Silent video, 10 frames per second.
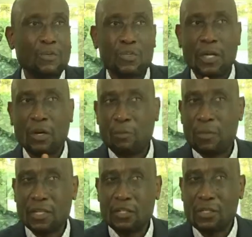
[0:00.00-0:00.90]
So I hope
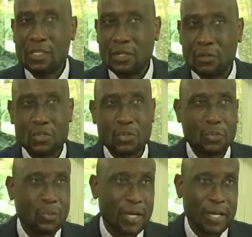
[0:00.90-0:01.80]
that tells you
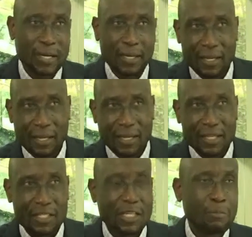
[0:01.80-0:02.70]
why
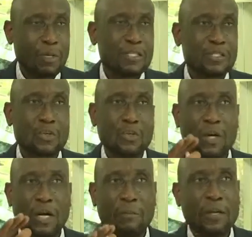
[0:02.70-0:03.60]
share prices go
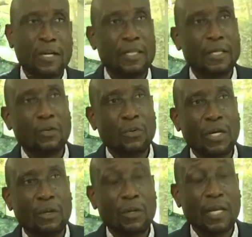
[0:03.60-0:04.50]
up and they go
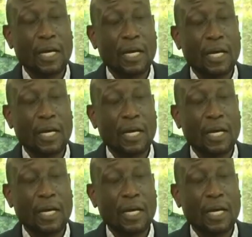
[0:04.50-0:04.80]
down. And